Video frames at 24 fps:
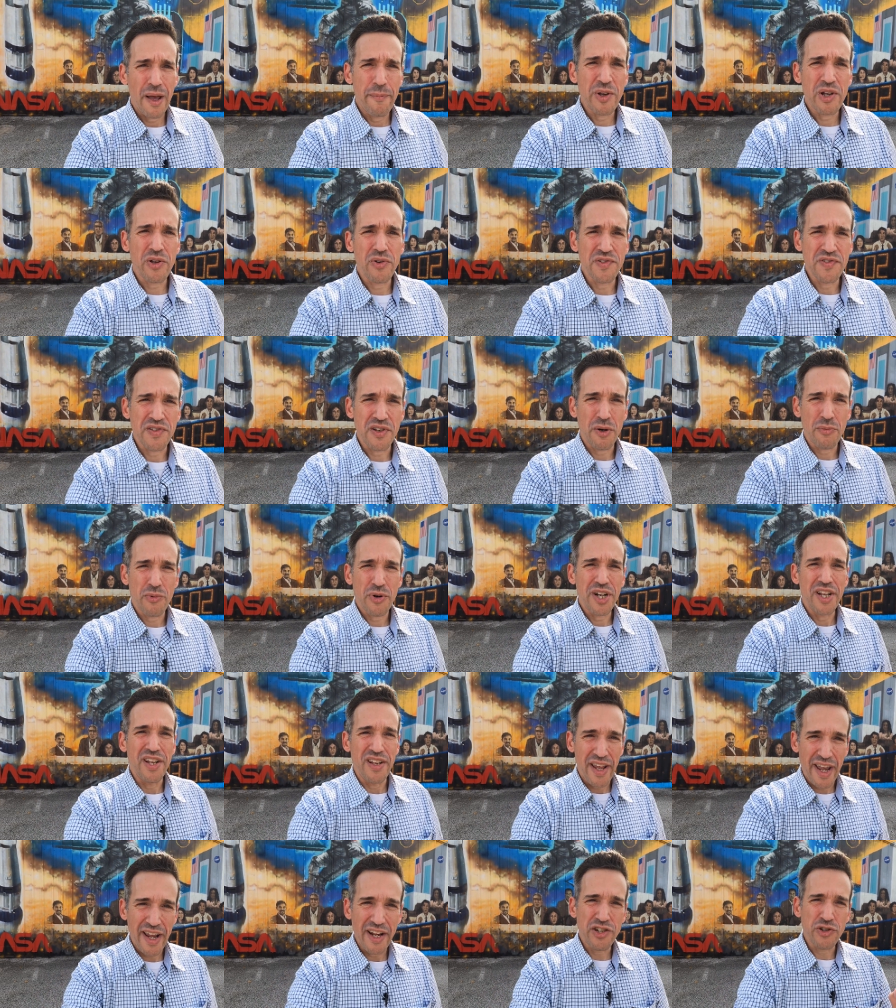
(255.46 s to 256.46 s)
chemicals that are
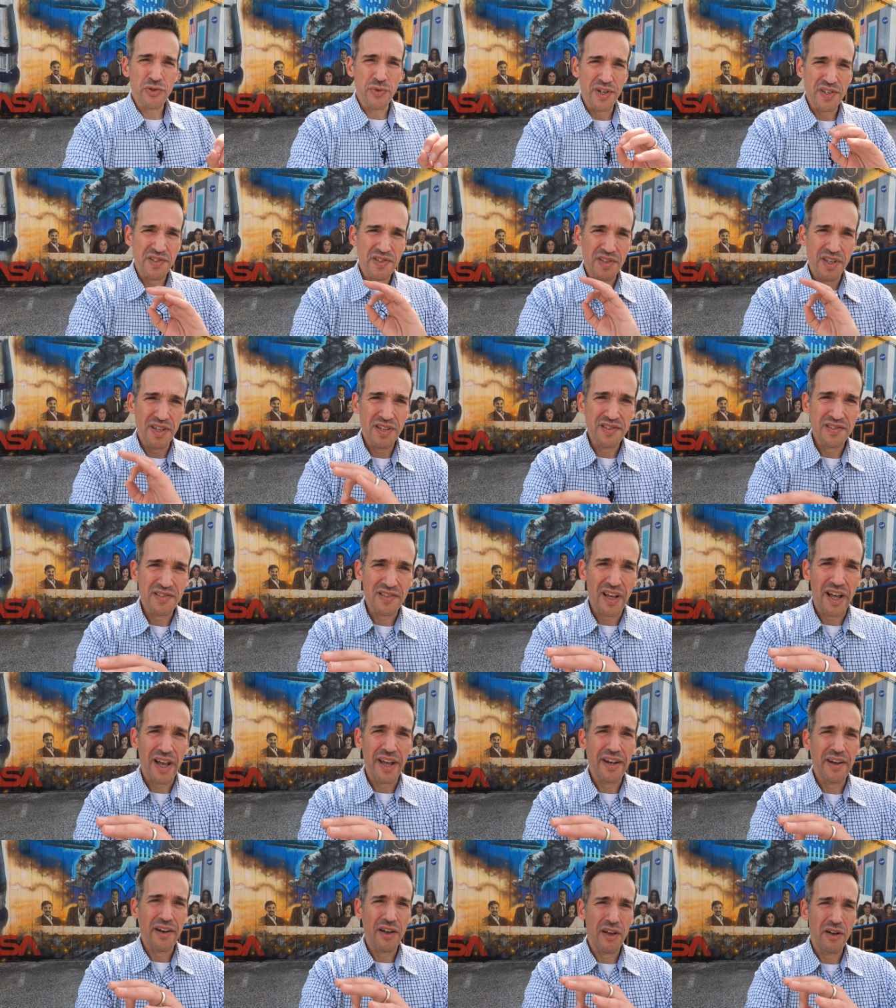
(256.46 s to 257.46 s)
pretty dangerous
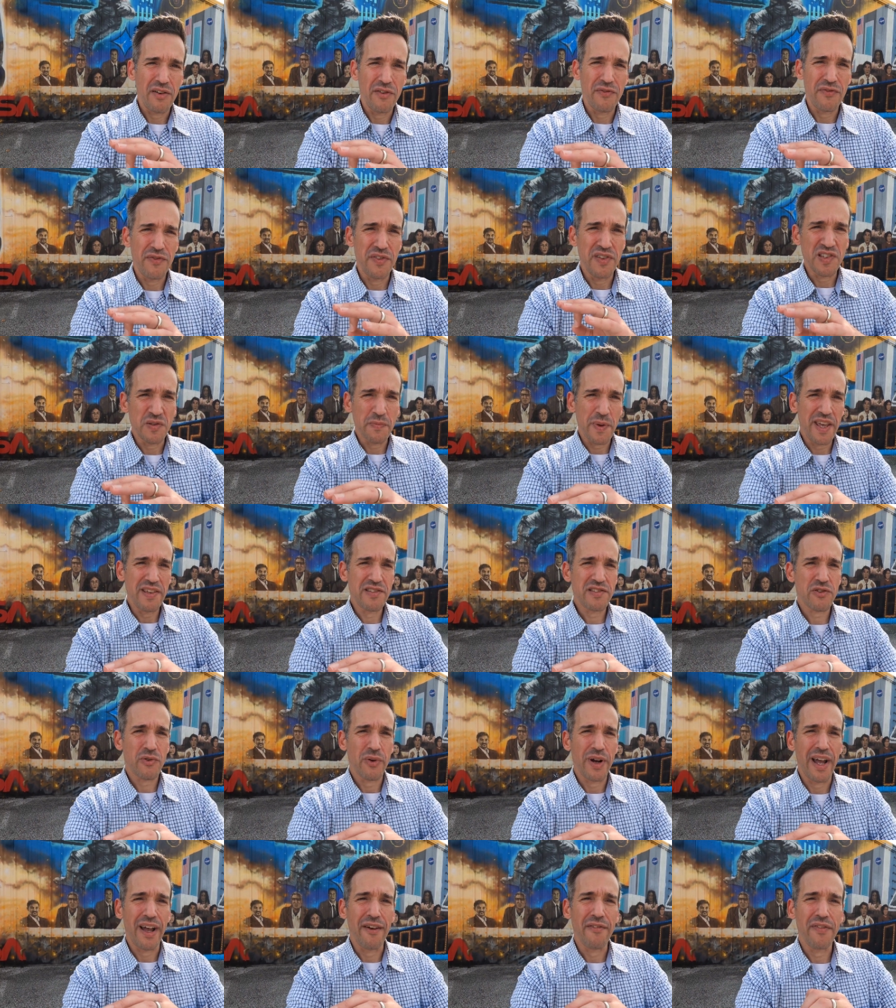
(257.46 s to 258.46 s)
inside of the
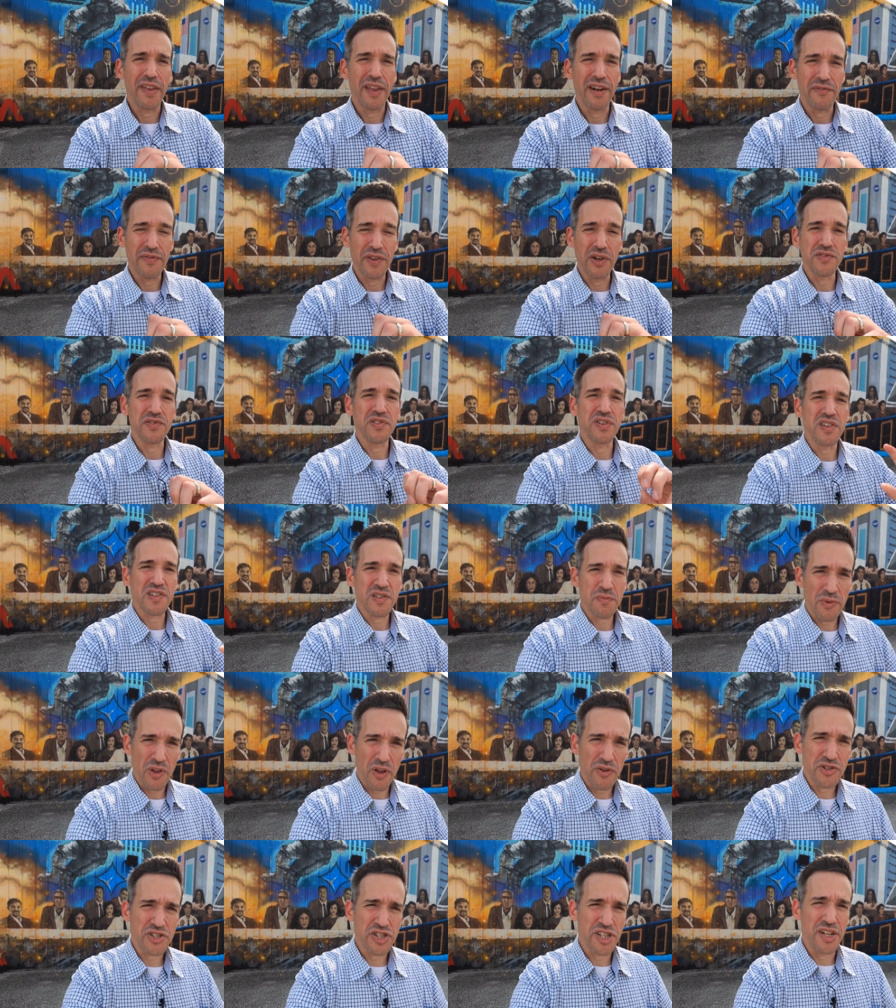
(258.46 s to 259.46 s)
spacecraft. And if there's an
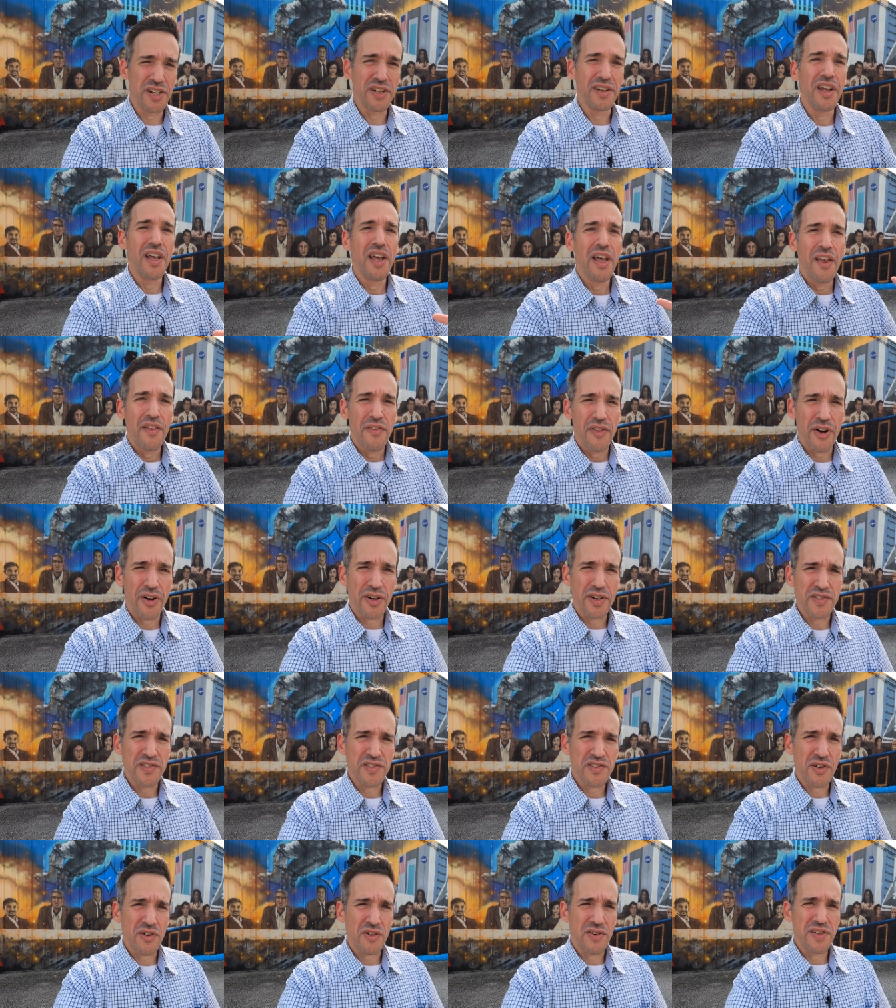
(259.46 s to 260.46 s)
explosion, their
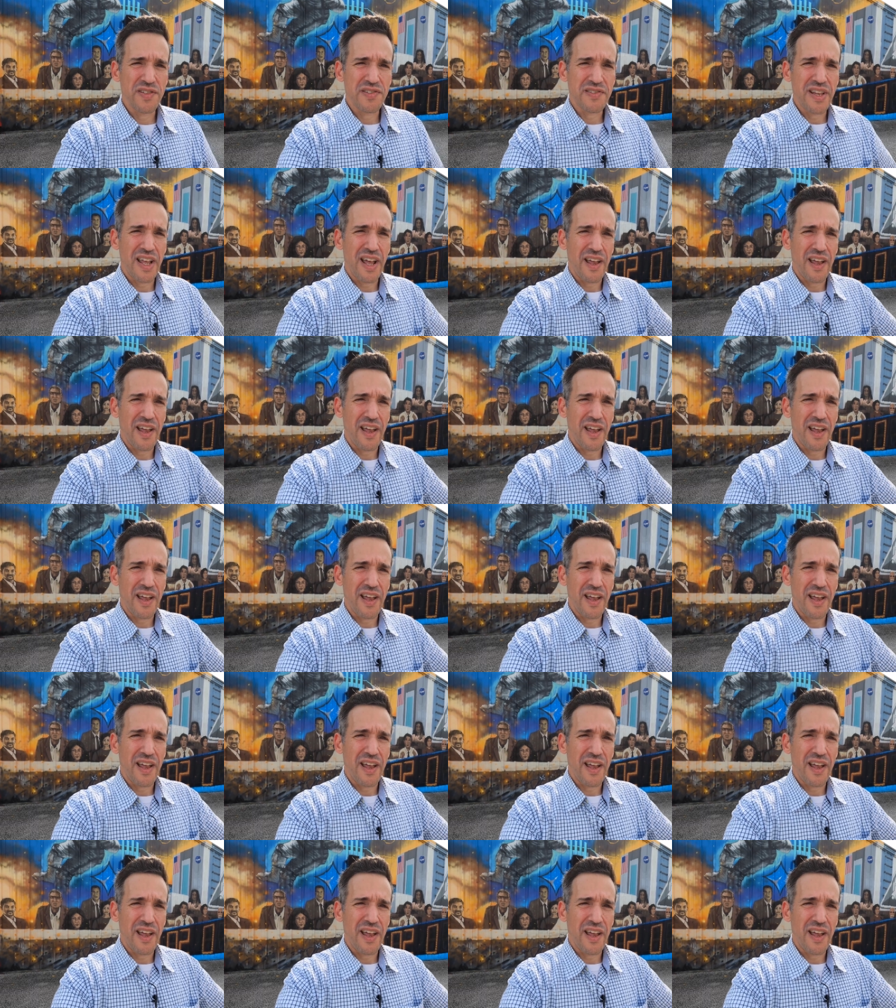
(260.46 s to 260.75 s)
concern is